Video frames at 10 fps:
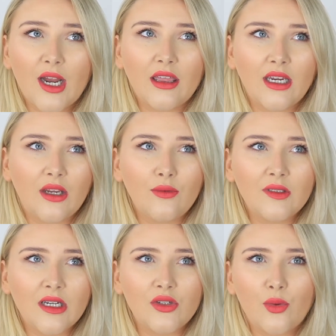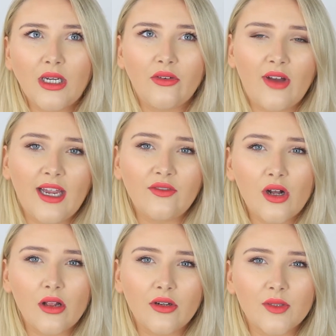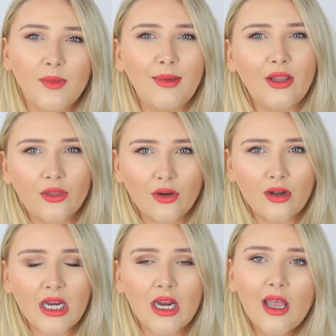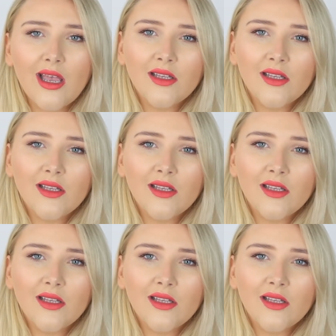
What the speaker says: I think it was like $25, maybe $30.